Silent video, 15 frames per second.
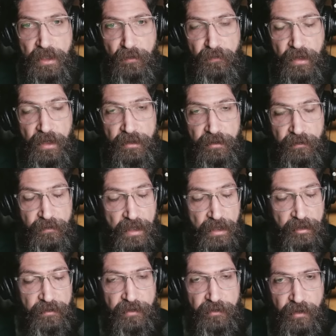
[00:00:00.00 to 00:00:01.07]
of
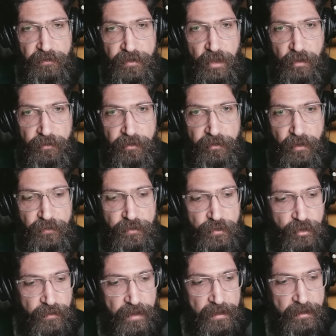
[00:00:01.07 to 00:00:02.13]
hundreds of thousands of
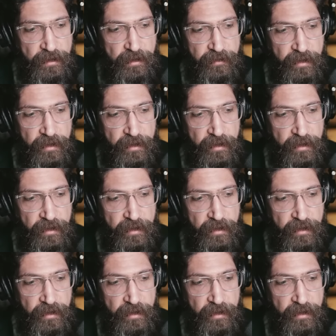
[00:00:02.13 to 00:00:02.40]
Ukrainians,